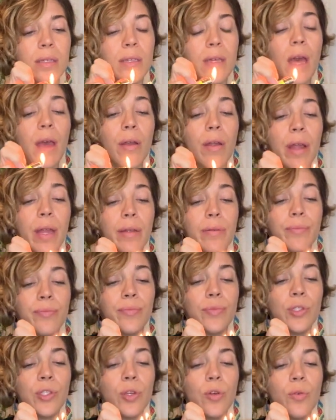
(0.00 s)
All right,
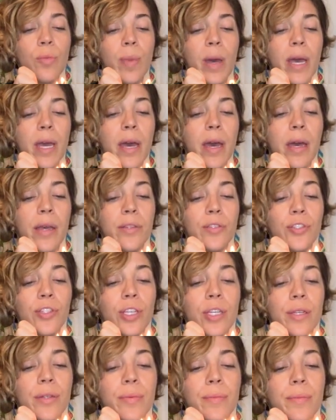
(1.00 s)
kumbaya and
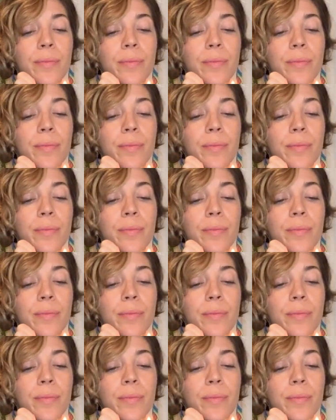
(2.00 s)
shit.